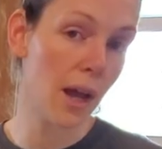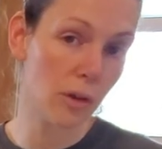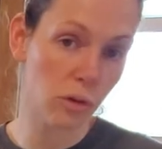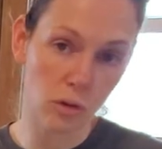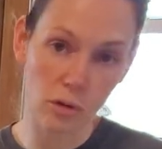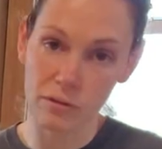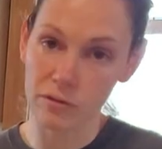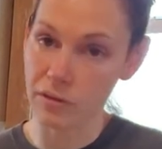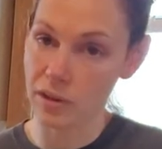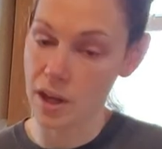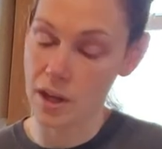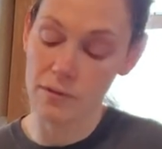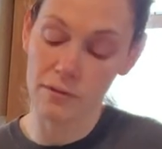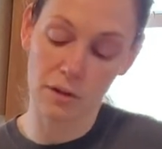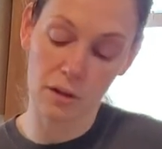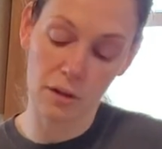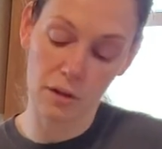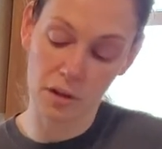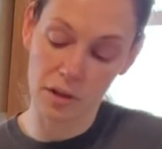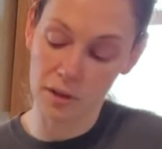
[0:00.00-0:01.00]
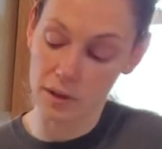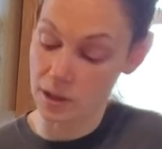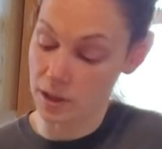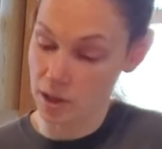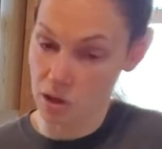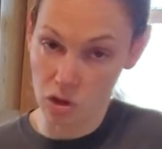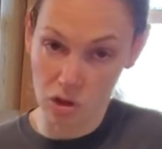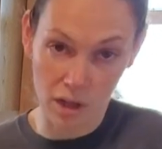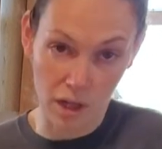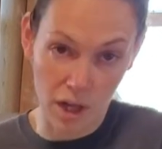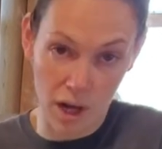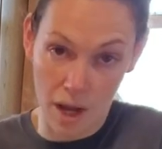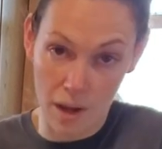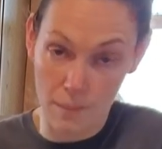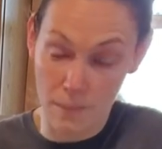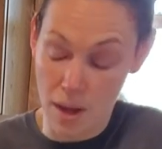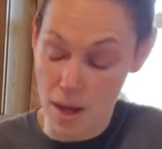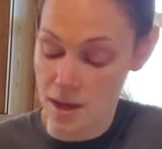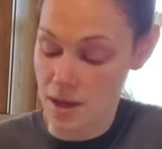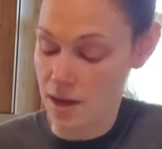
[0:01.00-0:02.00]
extra flavor to the dish that
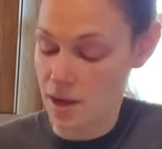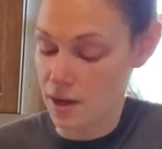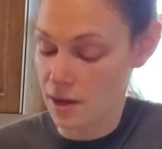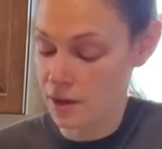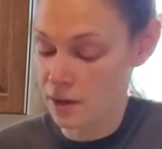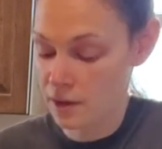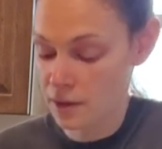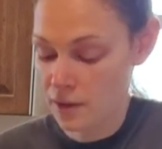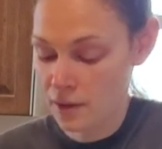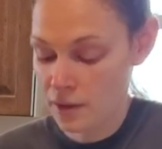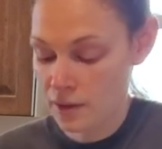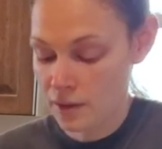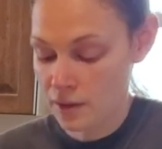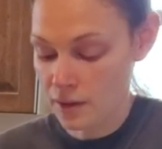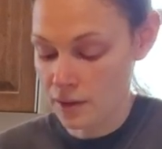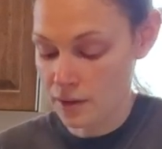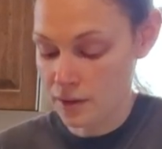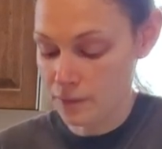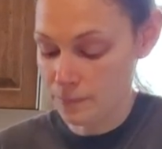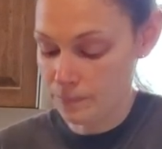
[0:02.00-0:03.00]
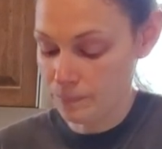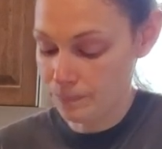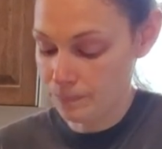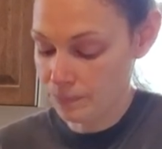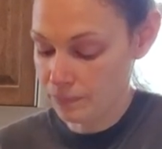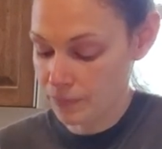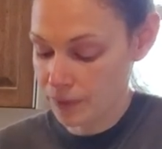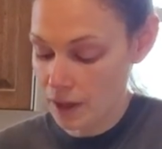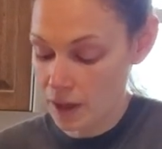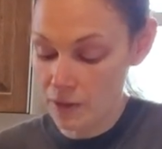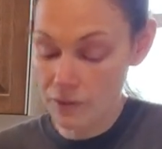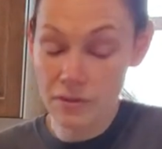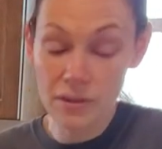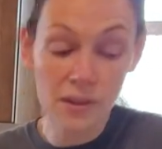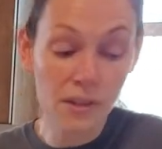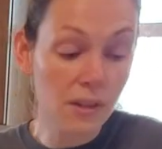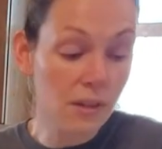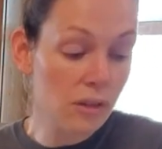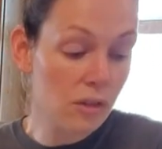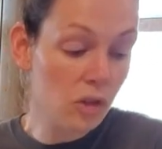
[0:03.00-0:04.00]
I'm making. Um,
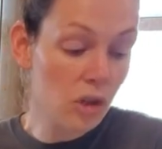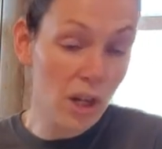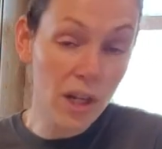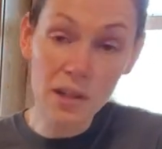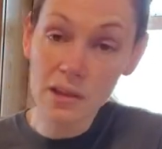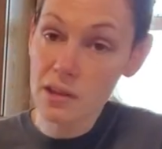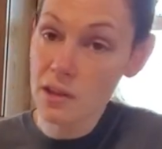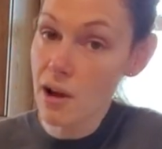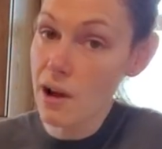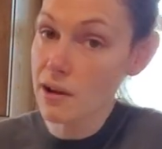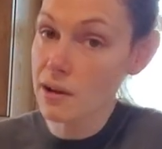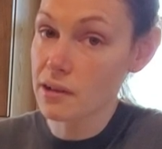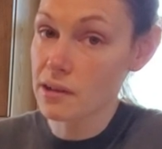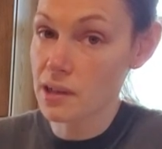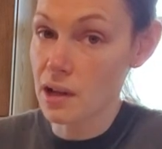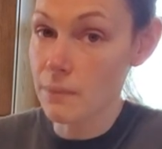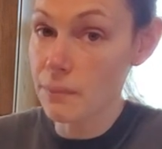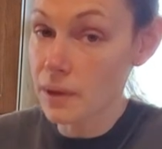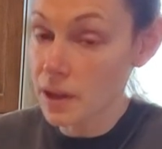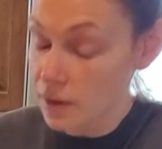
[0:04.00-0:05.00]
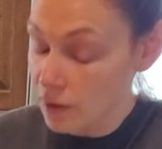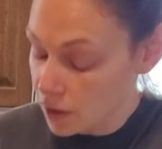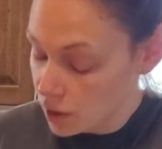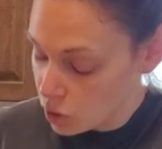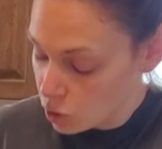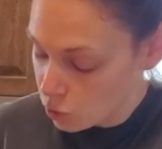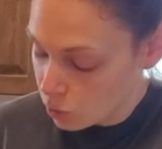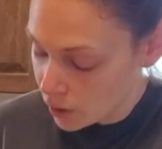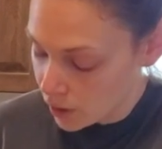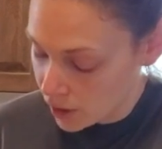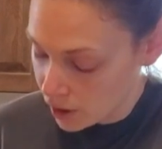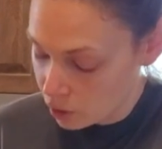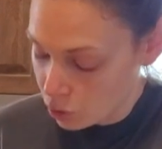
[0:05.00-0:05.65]
if chicken stock is something that you wanna